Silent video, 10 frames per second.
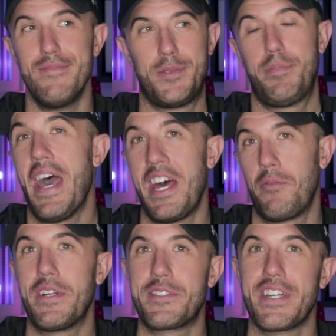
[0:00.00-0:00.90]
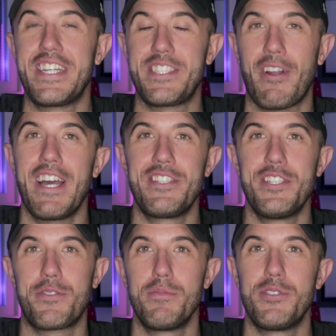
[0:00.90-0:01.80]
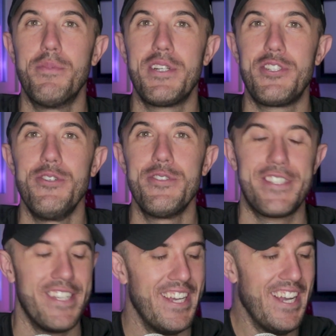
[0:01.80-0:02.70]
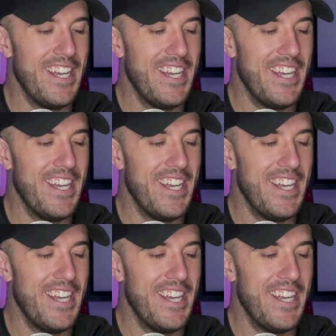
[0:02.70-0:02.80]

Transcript: it's bad when a site crashes from too much use.